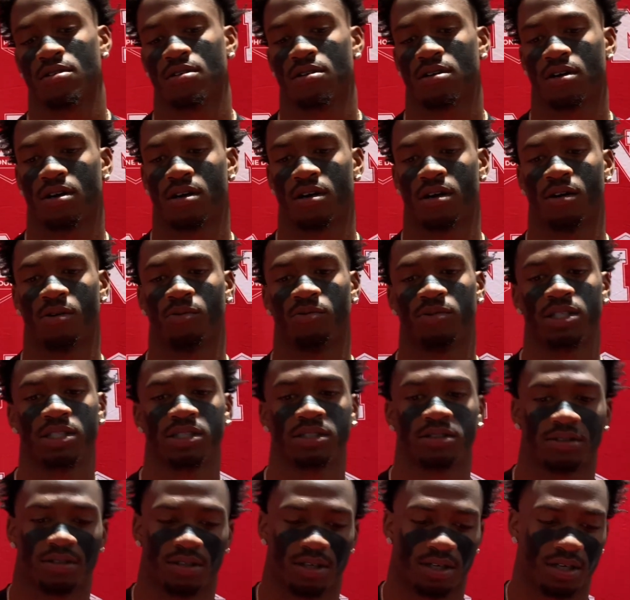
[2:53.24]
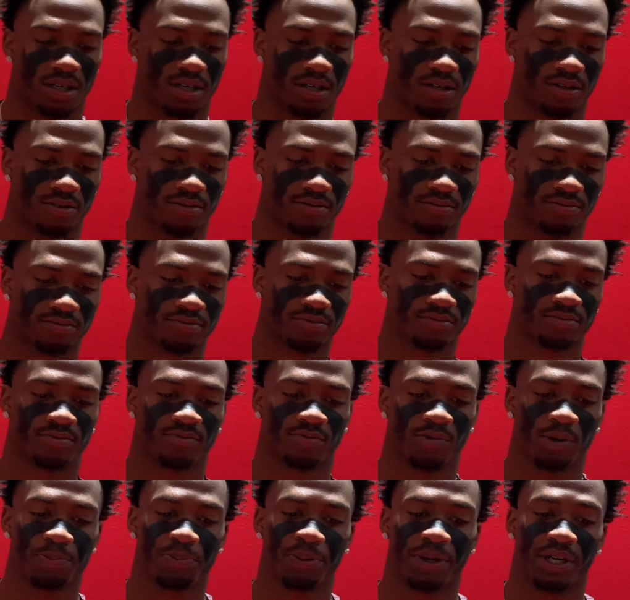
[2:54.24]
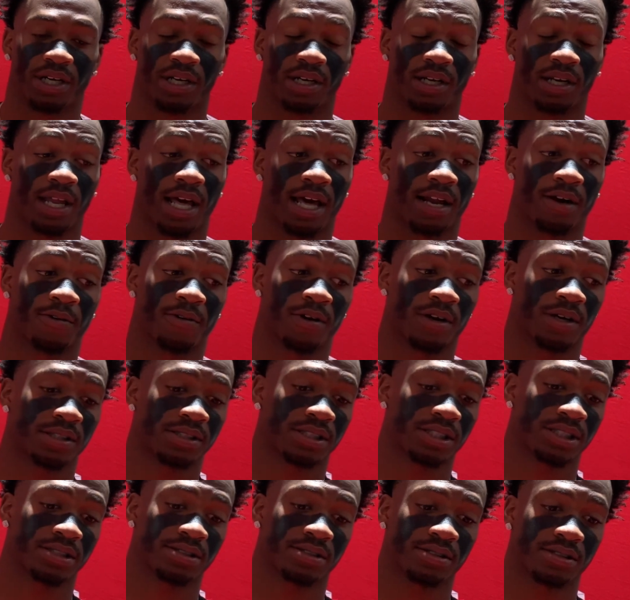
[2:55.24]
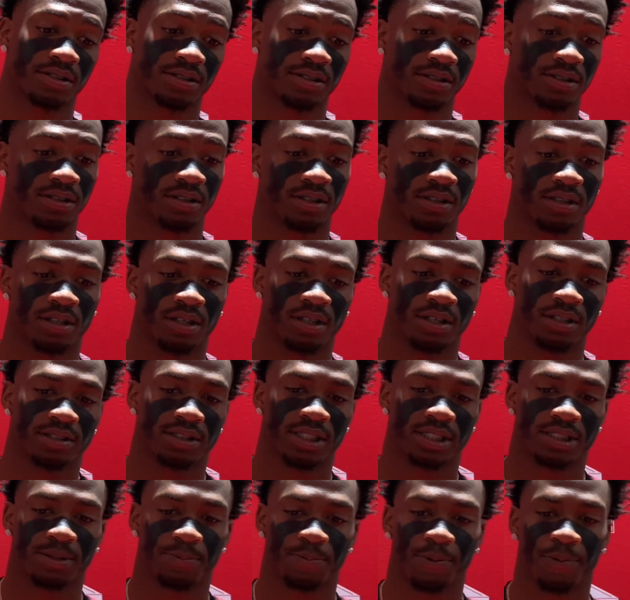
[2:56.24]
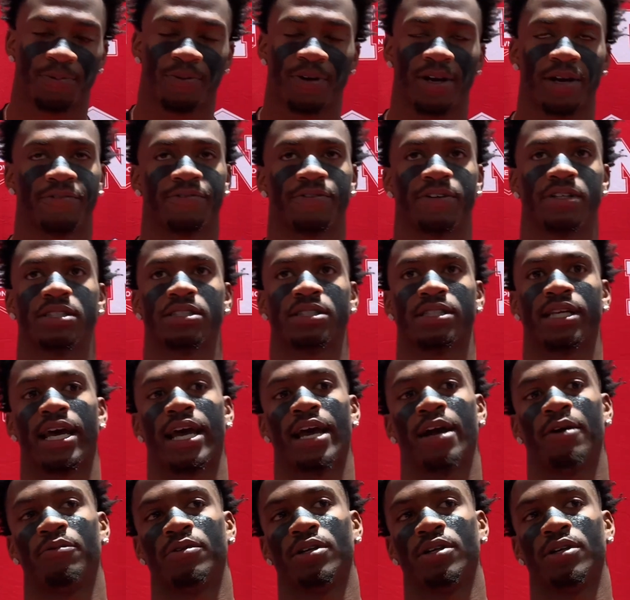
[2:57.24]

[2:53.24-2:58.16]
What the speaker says: We put in a lot of work just to prepare for this game.